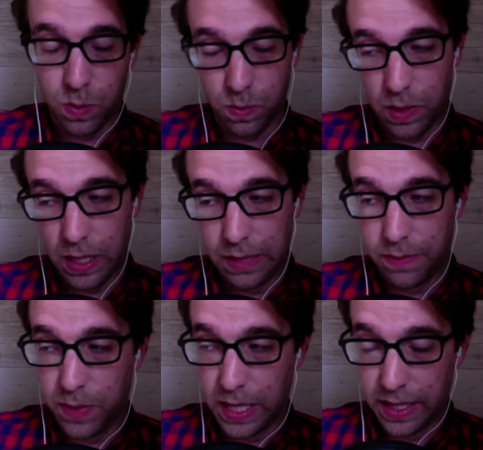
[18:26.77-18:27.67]
In
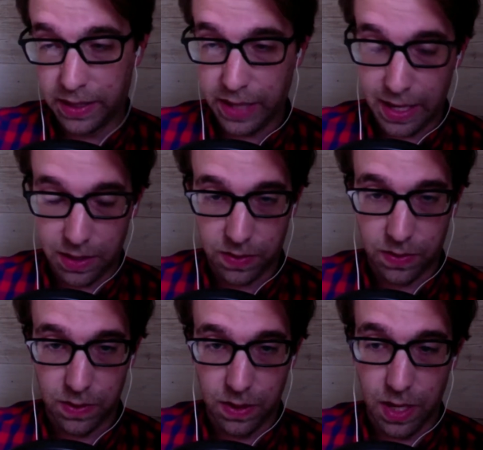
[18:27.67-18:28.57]
this case,
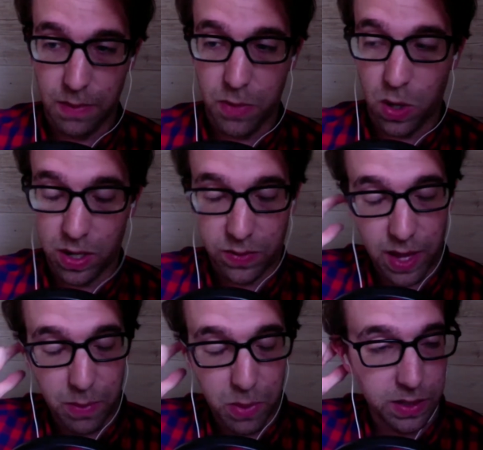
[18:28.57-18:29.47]
the artist for
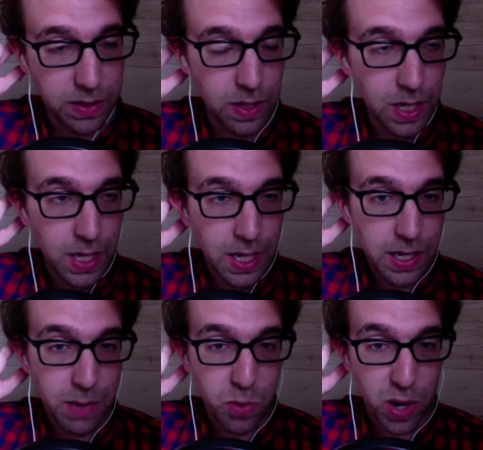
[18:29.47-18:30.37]
that book is
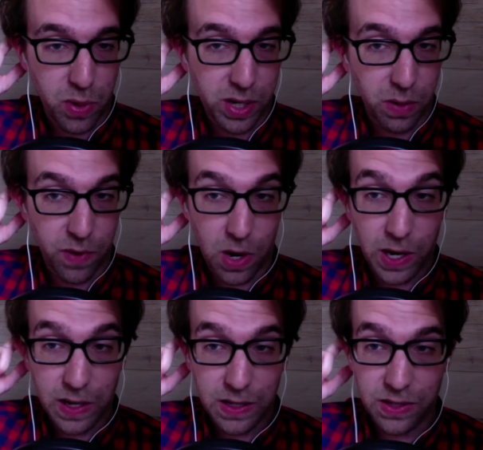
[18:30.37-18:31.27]
named Rodrigo
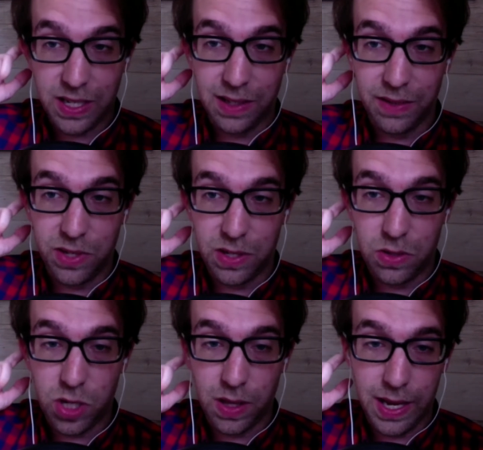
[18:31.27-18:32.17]
Vargas. He lives in
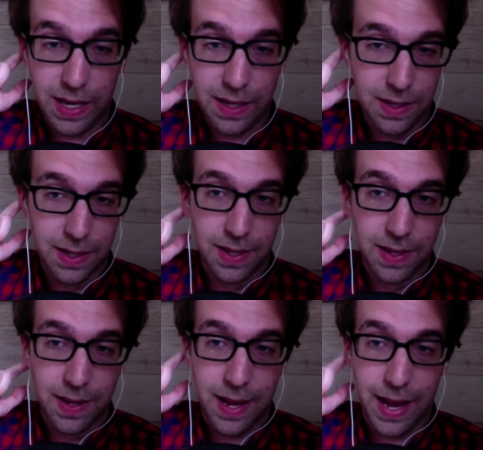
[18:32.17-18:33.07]
Chile,
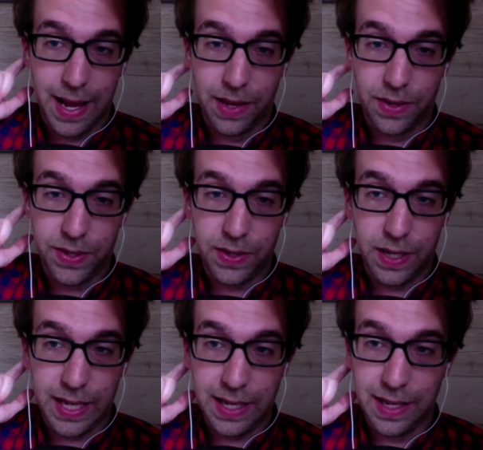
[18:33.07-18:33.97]
and
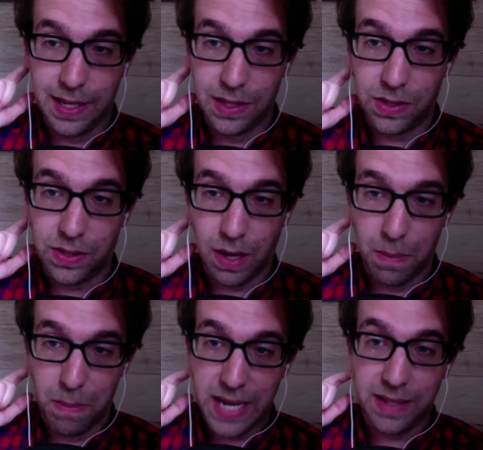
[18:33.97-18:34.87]
he is
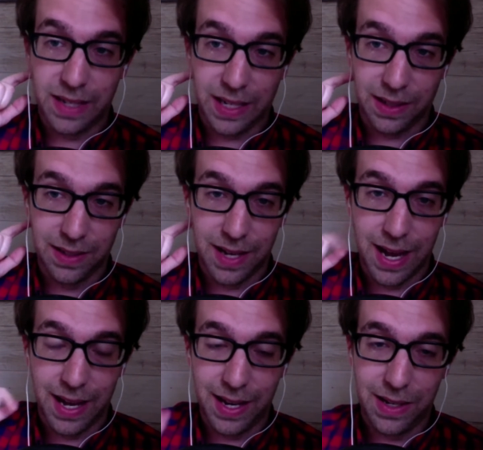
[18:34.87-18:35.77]
amazing.
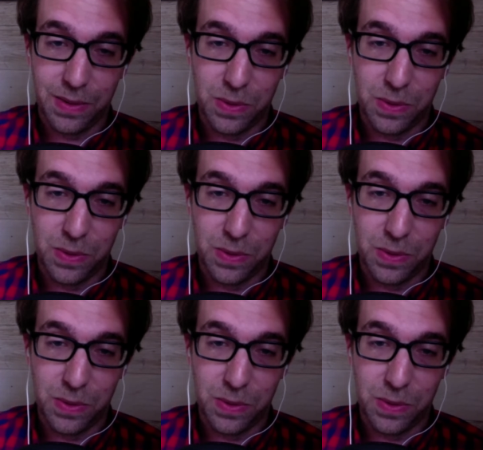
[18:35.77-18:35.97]
I